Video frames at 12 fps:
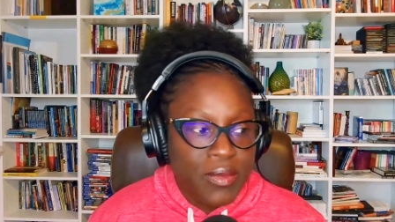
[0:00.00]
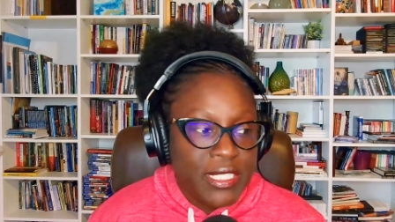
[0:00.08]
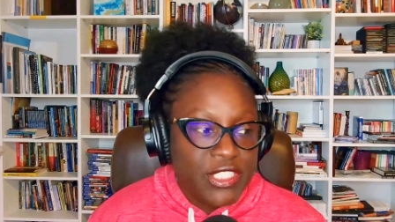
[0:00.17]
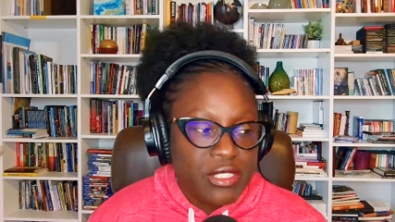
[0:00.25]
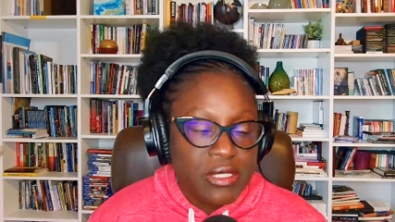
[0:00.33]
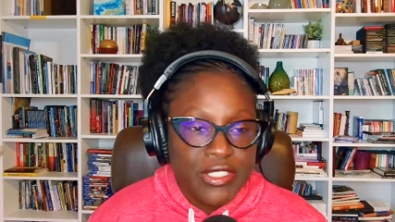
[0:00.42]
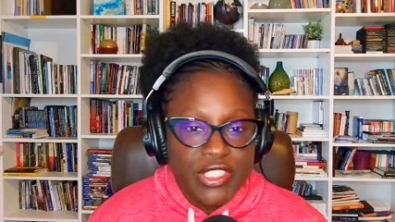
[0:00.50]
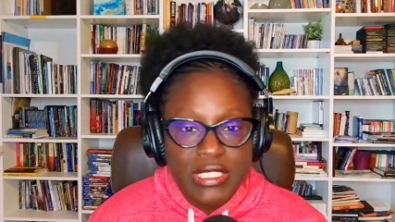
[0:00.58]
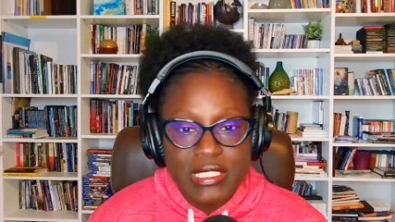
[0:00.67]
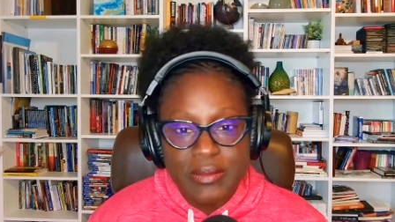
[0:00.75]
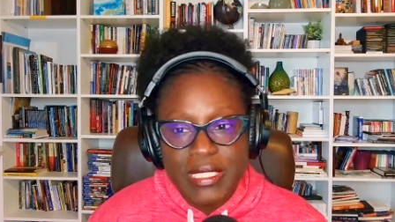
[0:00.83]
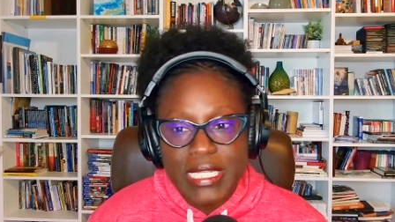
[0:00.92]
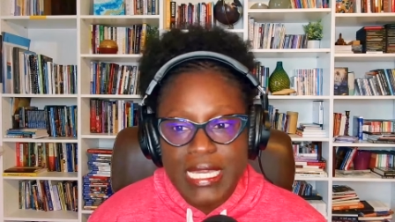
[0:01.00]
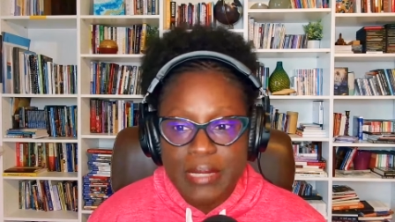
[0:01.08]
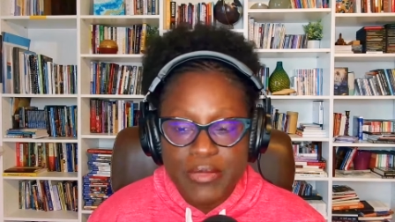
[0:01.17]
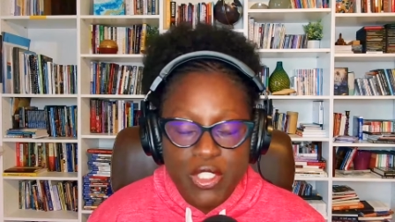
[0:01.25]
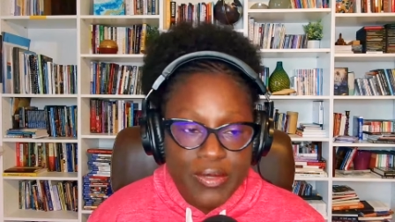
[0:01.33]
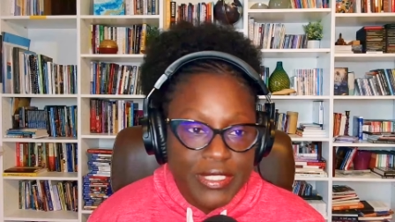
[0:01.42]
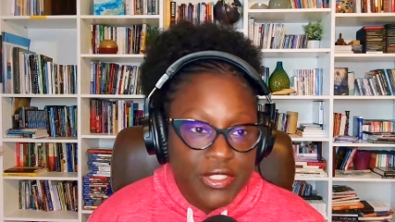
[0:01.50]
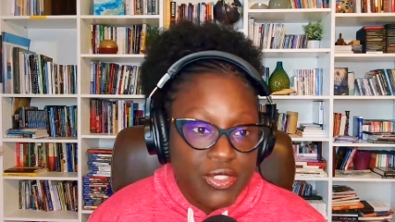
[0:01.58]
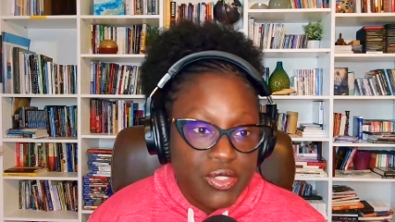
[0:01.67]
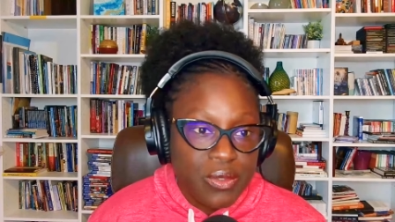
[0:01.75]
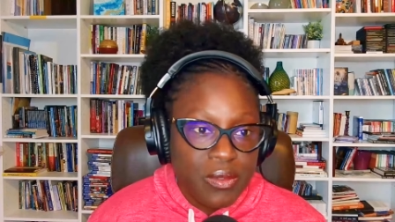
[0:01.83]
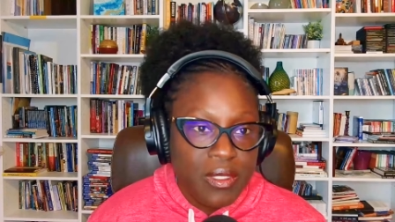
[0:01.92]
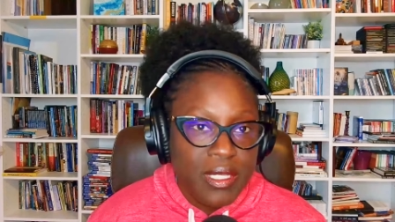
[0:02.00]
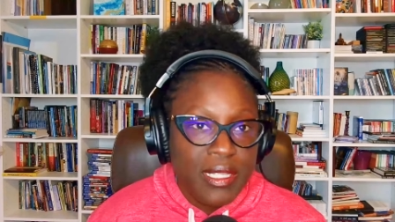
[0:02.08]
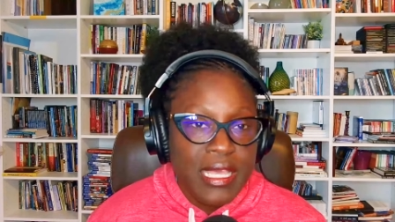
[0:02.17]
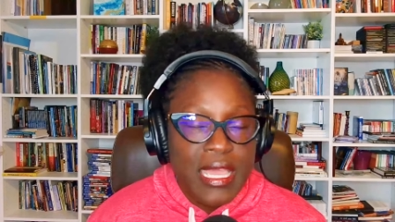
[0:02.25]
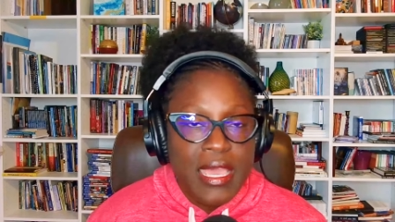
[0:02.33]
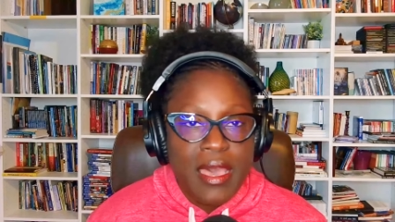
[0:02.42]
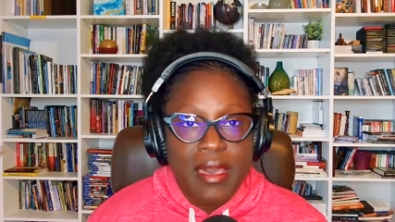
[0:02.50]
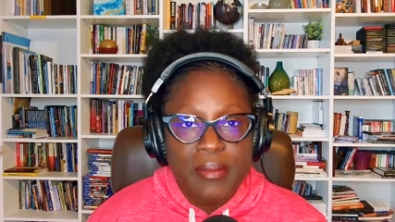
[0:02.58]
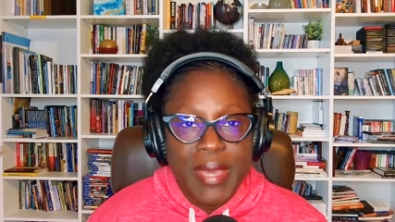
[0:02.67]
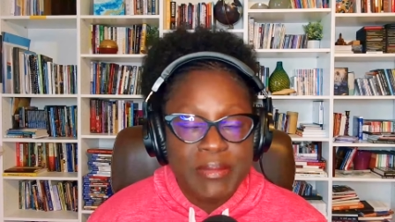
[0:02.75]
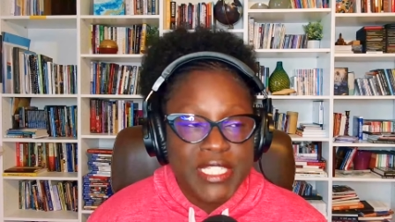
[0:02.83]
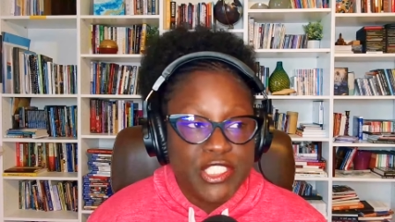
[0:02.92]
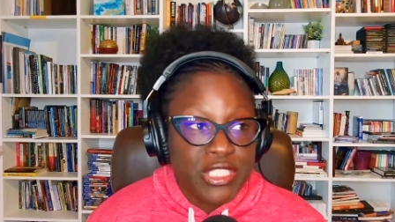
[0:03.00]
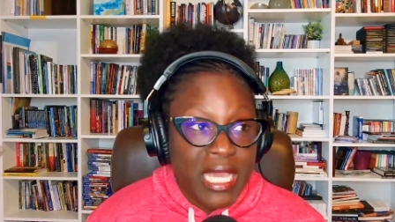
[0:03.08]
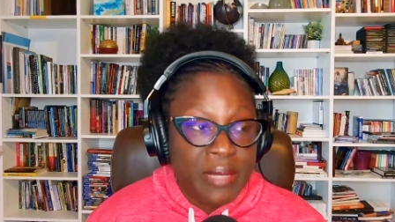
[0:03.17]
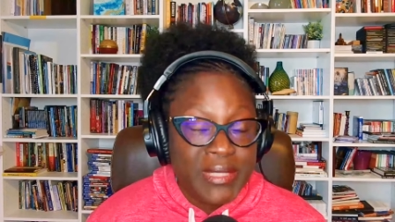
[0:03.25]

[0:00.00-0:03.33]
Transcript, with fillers: One, you know, she could have been like, I'm newer in the school. I'm an